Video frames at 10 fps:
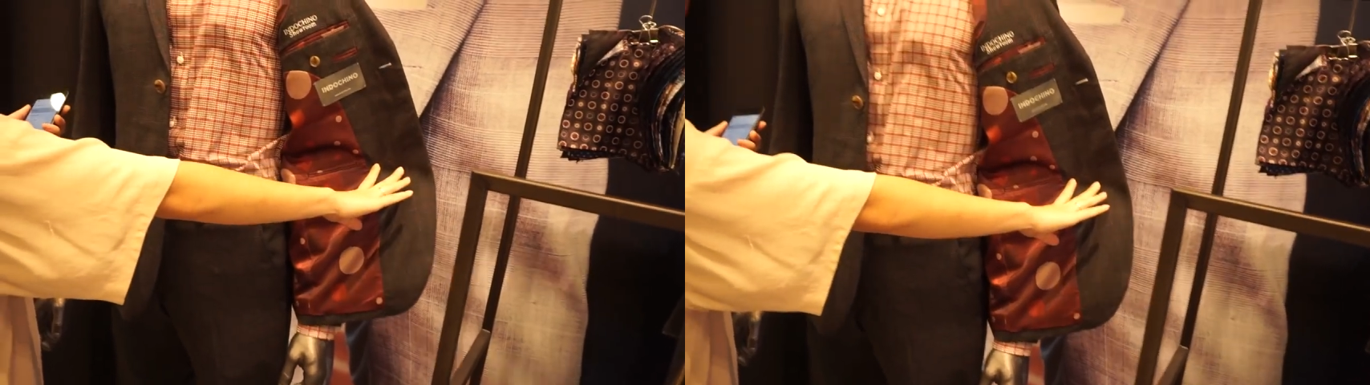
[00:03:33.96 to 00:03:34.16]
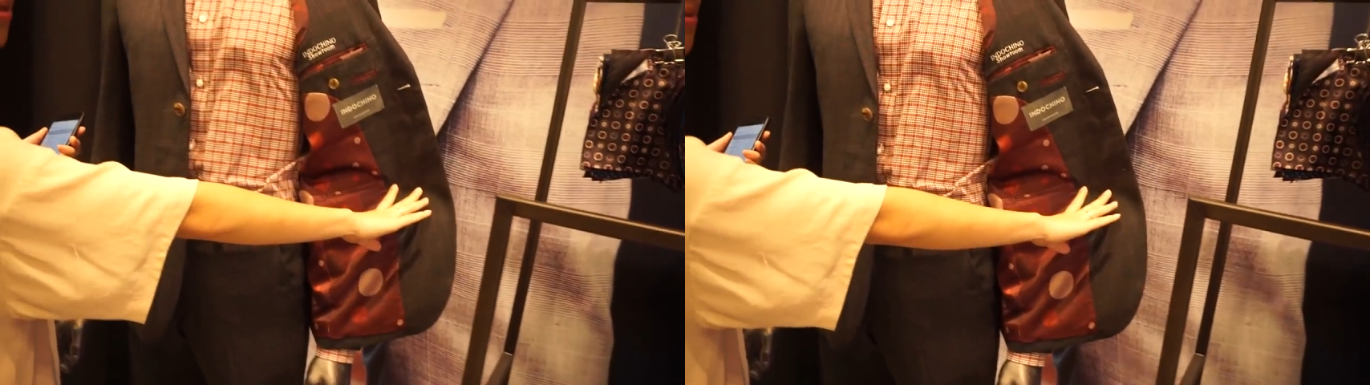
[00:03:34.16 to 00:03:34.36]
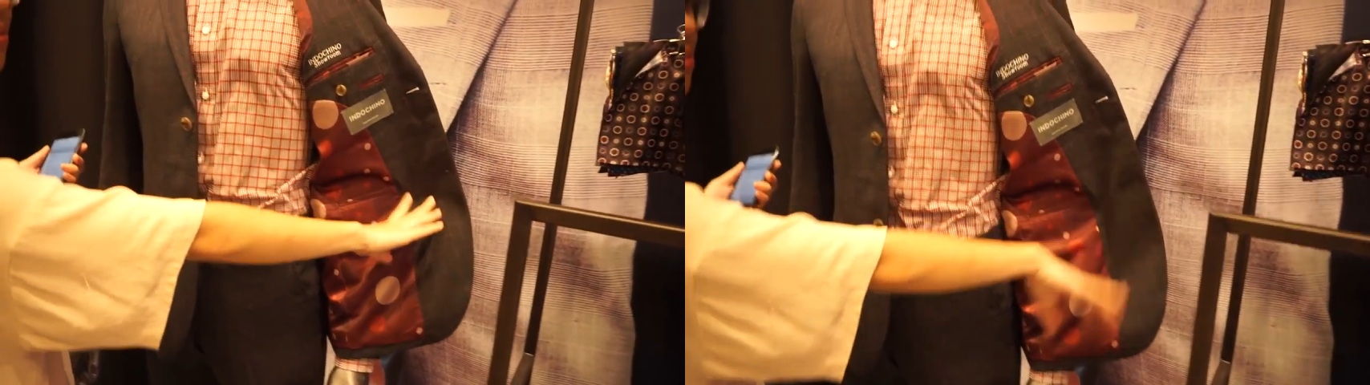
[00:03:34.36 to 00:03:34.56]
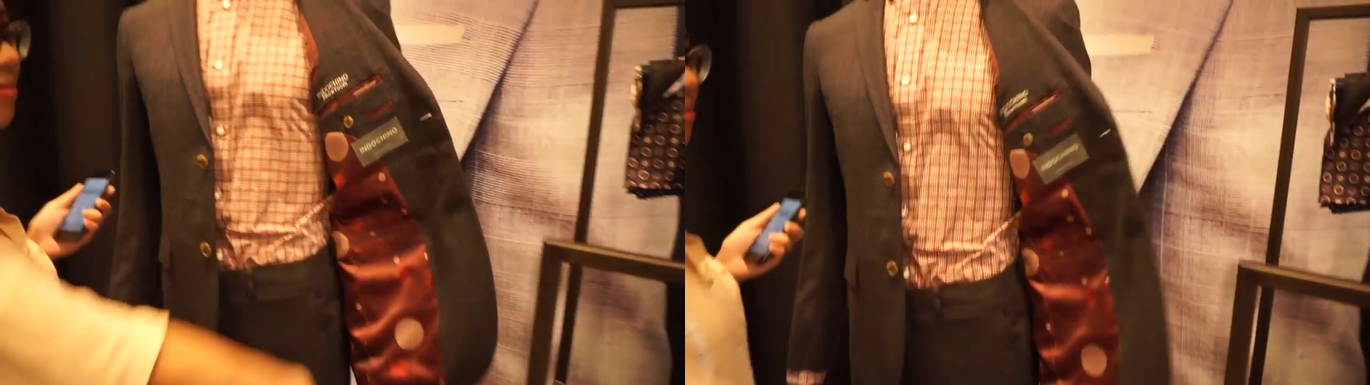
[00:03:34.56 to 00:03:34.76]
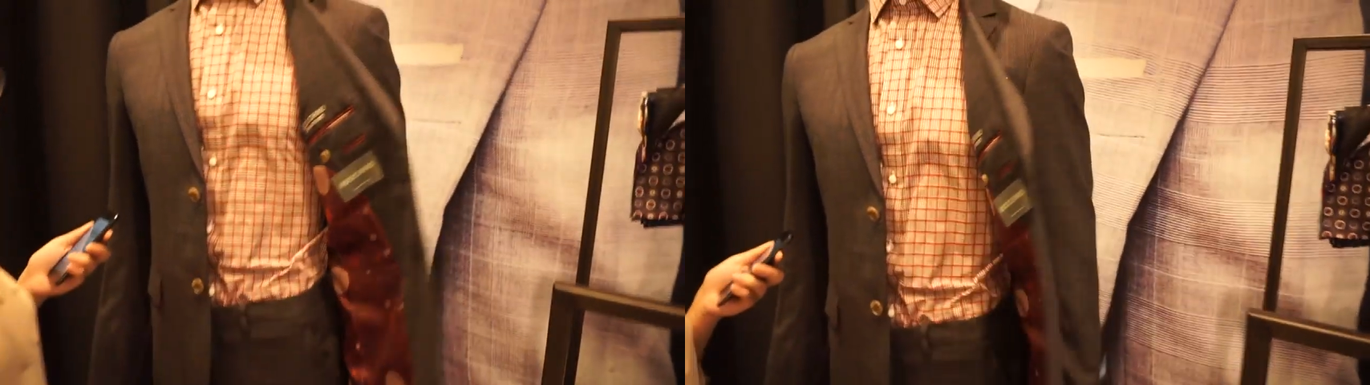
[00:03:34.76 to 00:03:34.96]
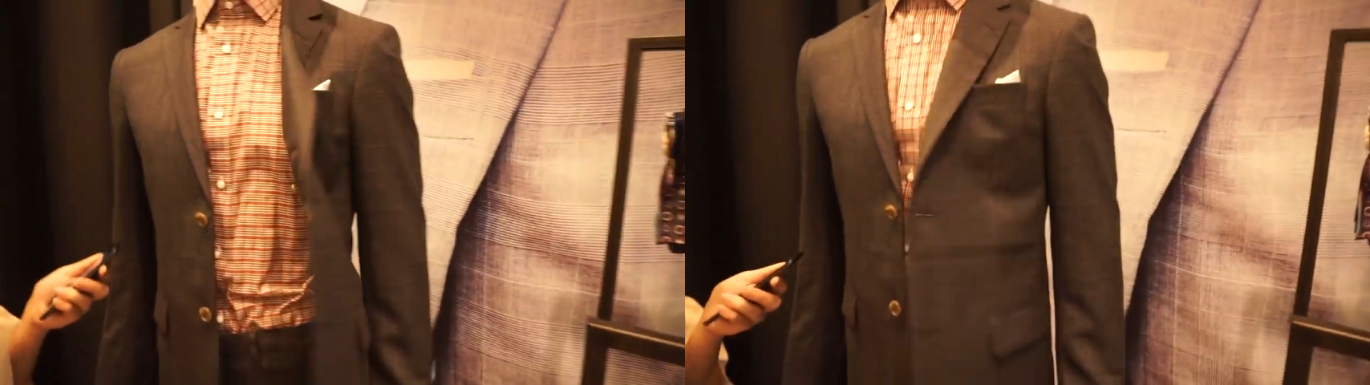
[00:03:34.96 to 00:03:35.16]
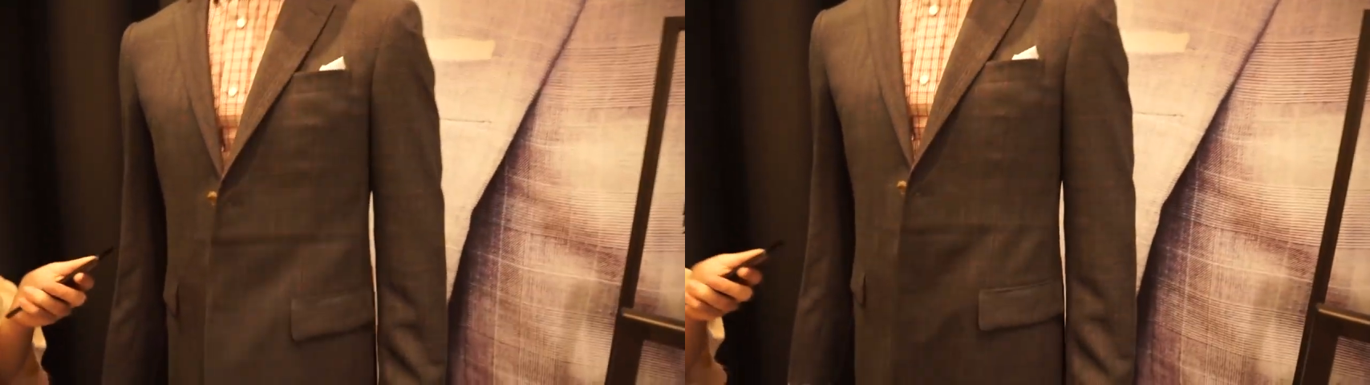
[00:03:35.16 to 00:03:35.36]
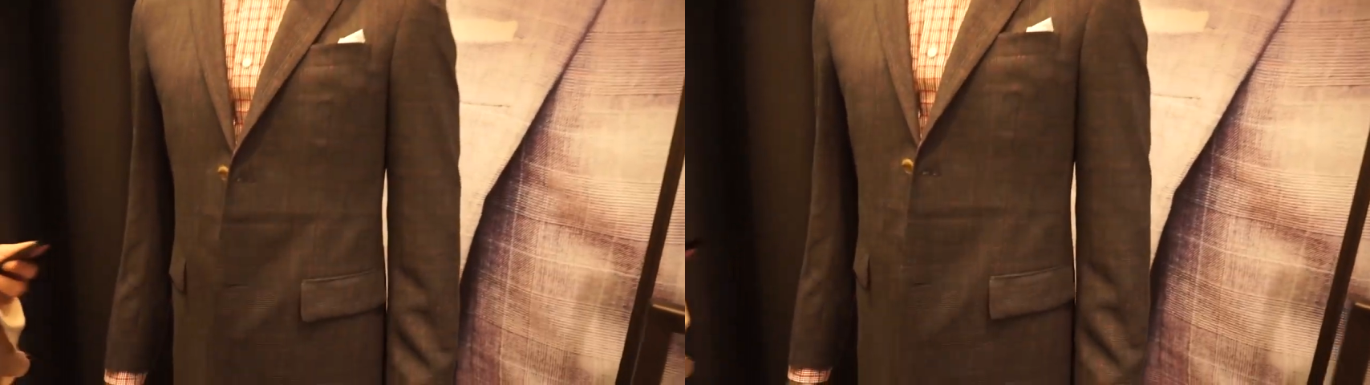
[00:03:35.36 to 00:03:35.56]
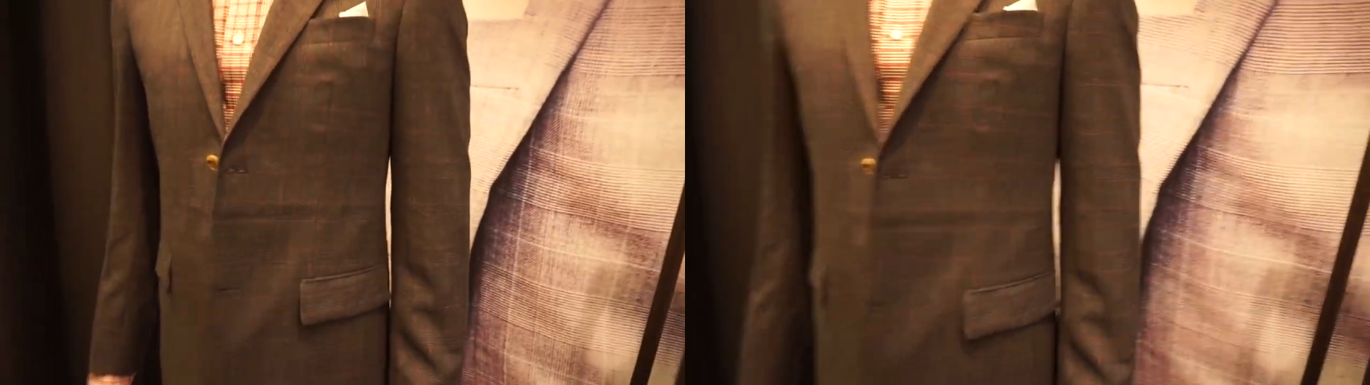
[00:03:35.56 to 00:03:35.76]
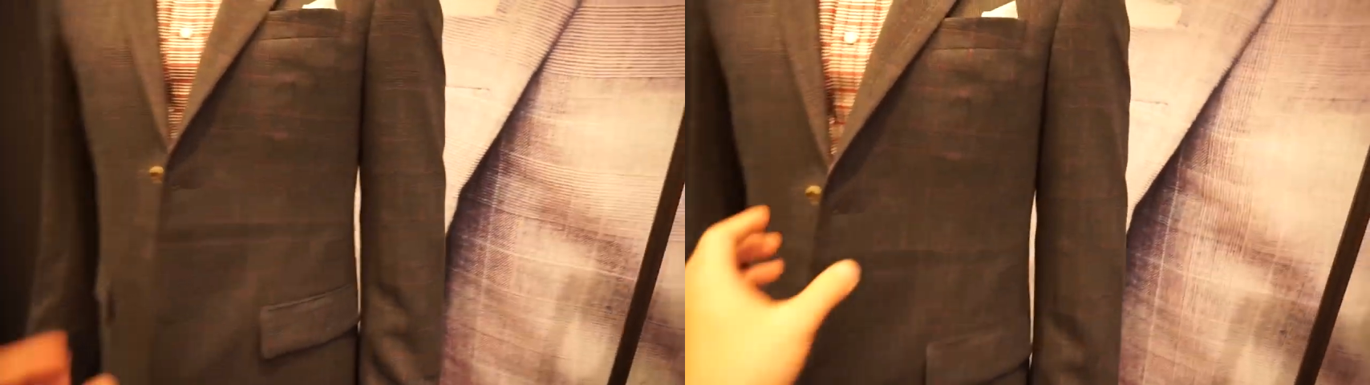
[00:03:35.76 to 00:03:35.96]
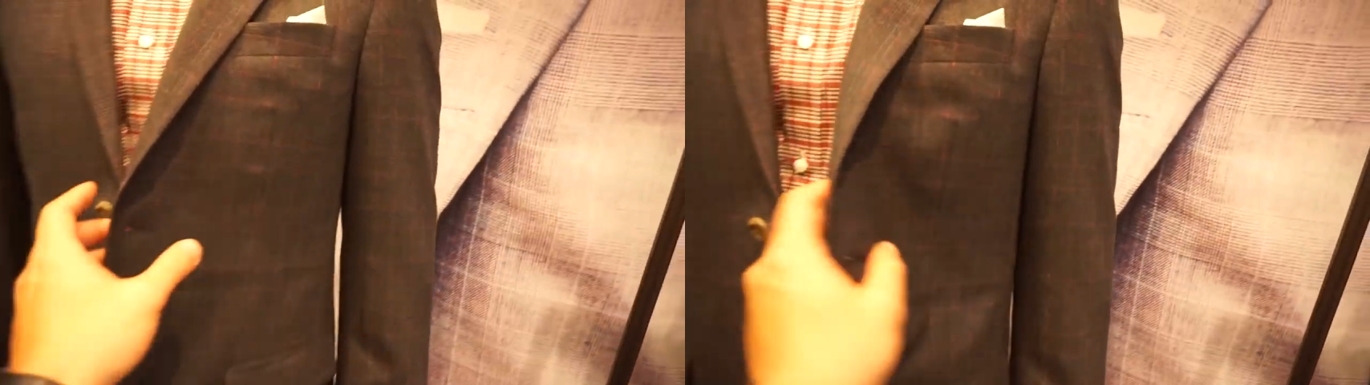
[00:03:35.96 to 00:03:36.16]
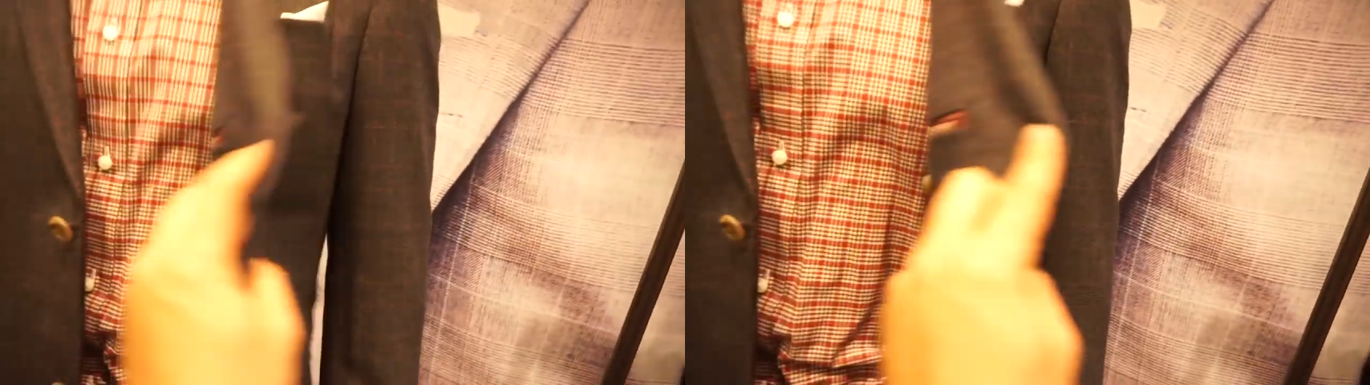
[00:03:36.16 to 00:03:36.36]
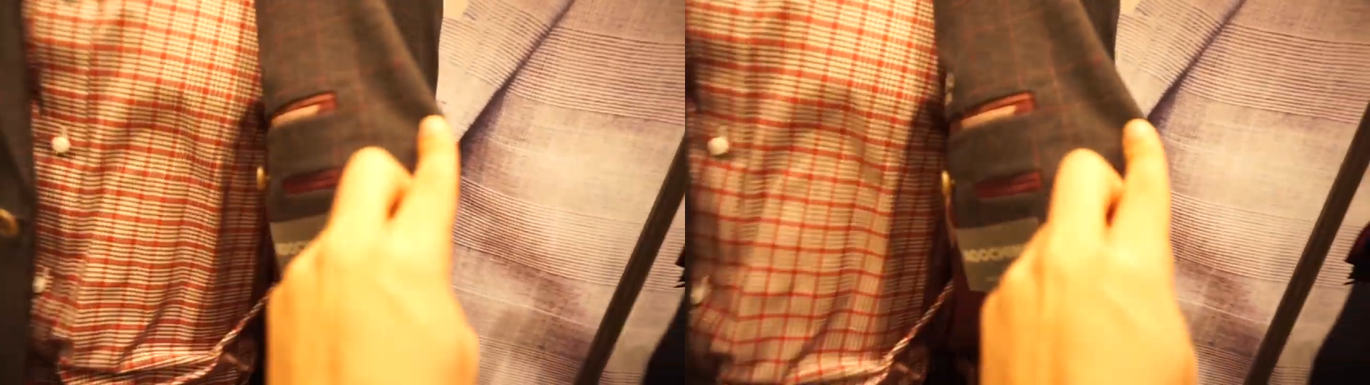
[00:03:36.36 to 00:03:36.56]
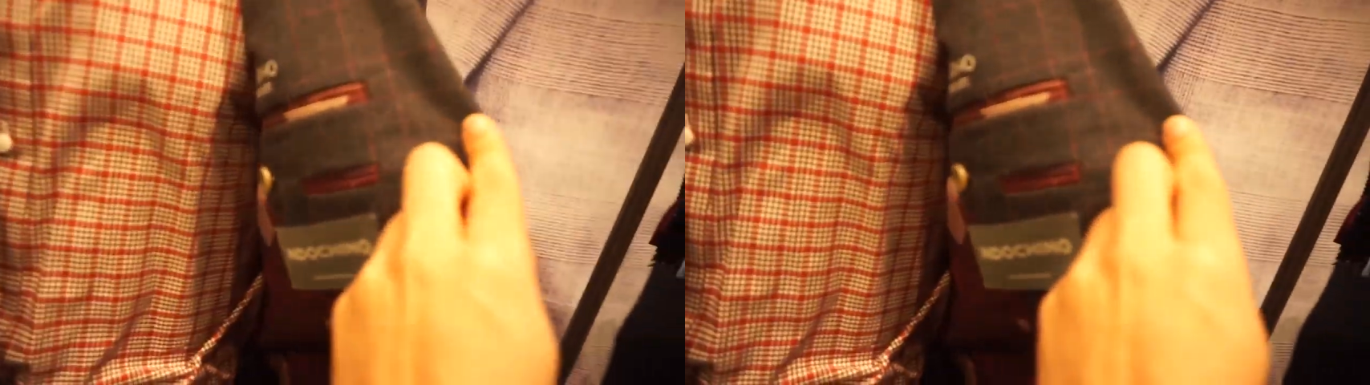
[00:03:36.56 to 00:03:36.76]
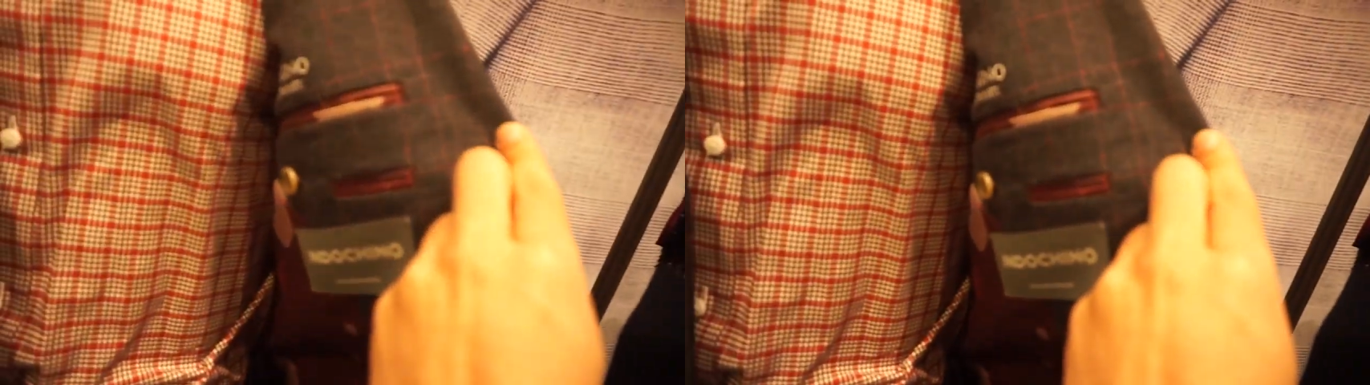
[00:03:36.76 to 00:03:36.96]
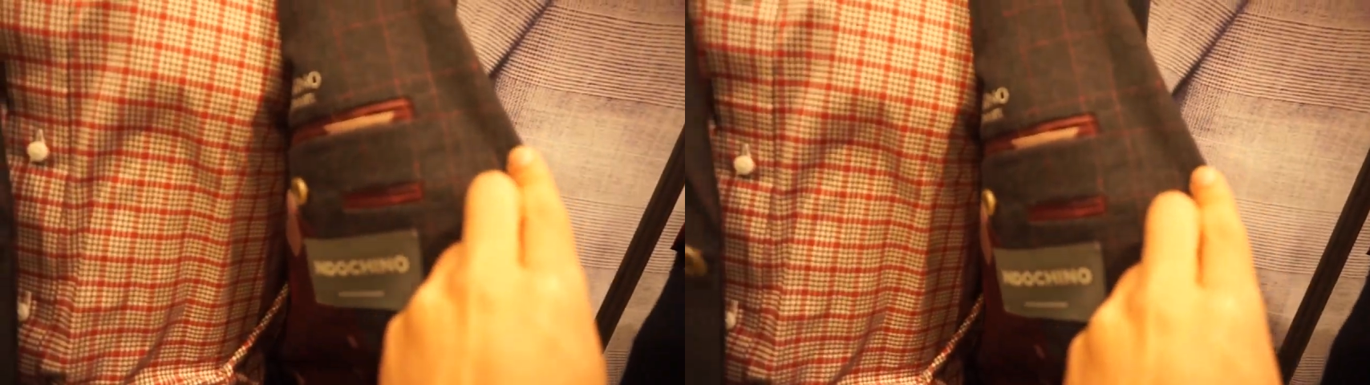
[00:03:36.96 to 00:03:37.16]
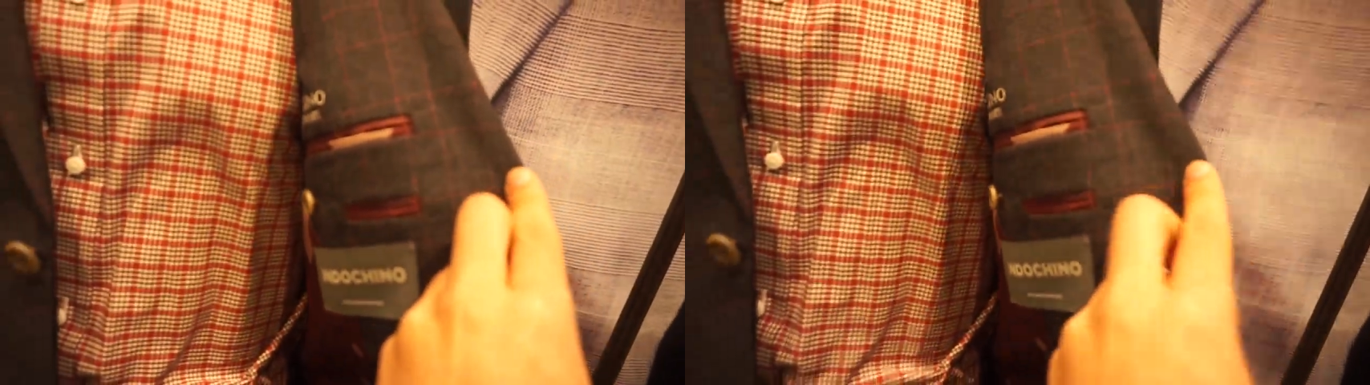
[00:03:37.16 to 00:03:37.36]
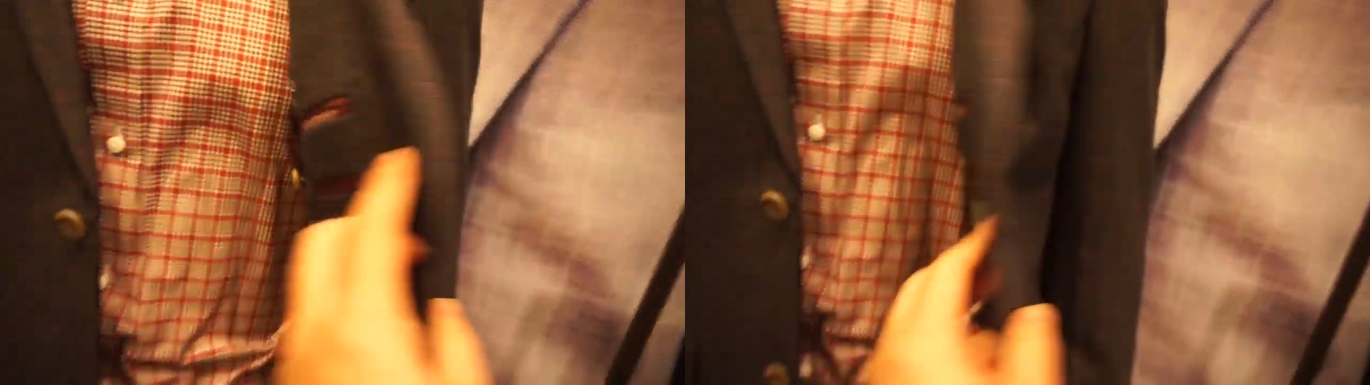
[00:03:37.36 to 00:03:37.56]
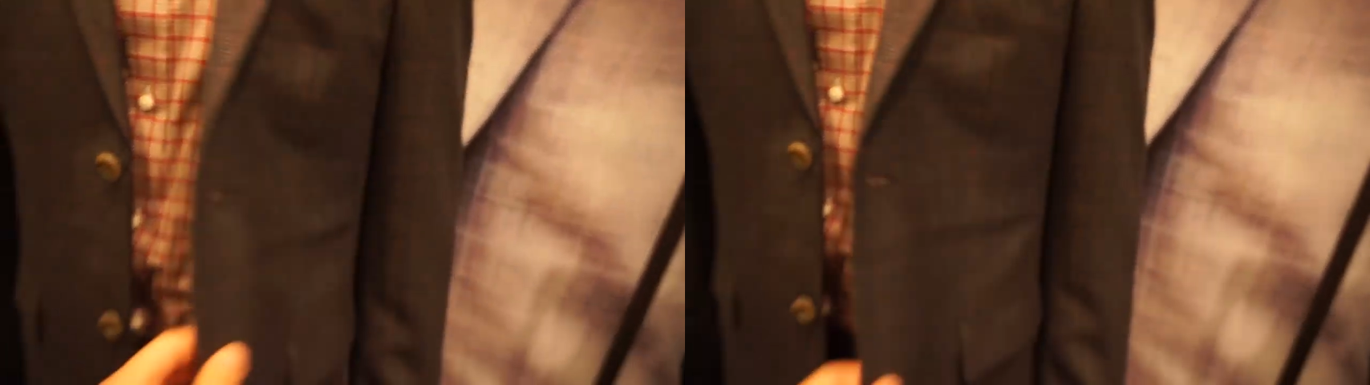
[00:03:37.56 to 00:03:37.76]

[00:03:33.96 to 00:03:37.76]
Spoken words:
No face is visible, so there are no lips to read.